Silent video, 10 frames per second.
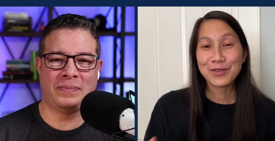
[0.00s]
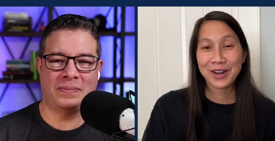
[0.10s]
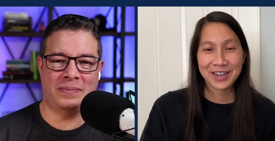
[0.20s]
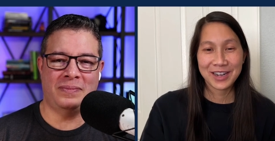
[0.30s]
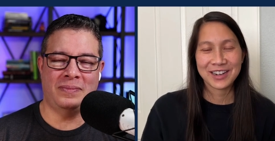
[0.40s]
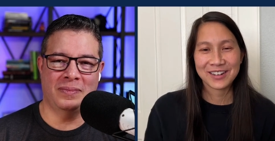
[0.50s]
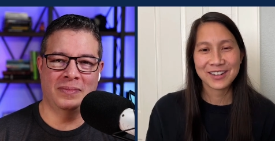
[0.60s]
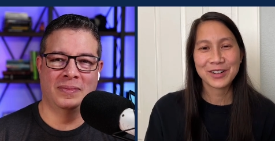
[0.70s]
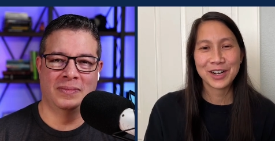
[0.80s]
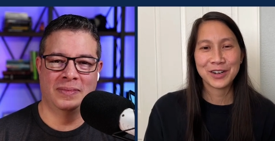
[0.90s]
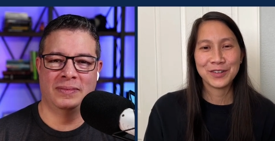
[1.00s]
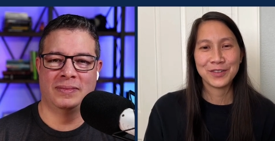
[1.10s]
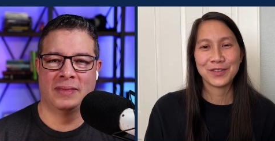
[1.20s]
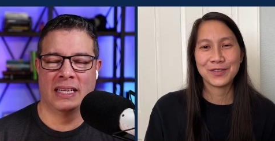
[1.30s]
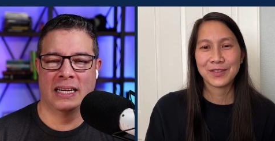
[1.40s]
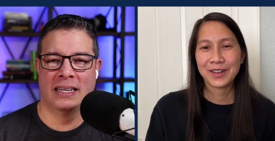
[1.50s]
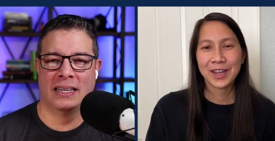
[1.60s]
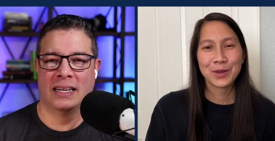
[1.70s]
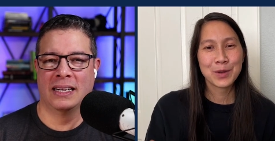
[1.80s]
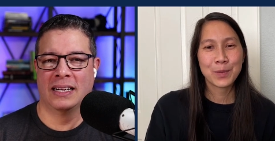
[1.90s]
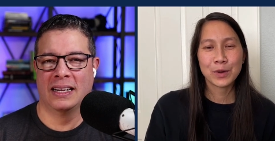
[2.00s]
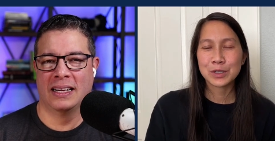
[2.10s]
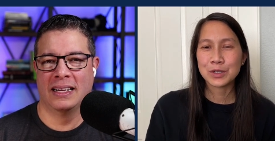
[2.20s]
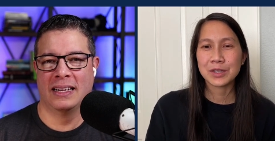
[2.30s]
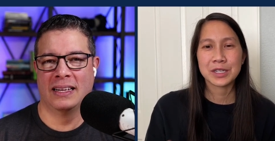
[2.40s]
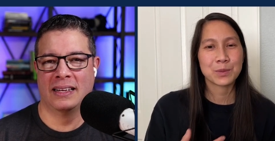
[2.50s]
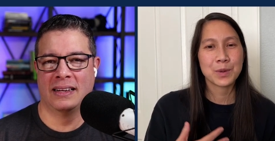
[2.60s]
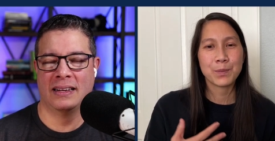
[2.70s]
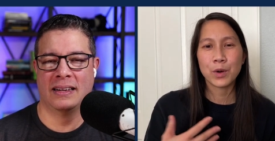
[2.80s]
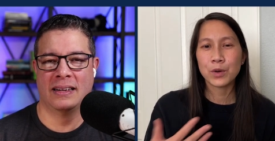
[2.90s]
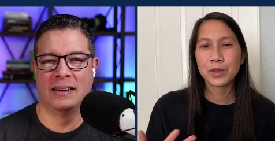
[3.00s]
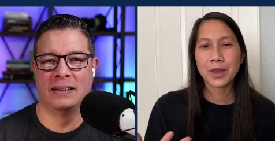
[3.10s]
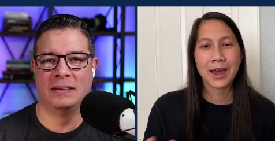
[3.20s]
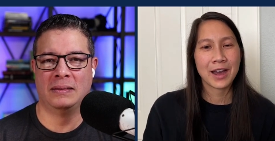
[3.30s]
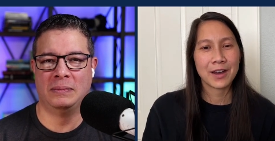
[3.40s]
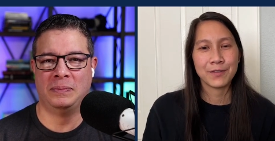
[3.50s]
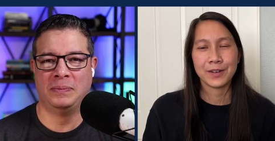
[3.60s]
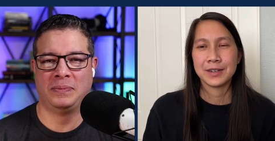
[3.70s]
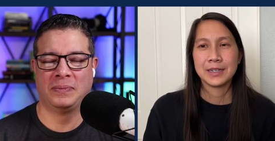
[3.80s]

Speaker 1: right here of, hey, we both do this. We both have.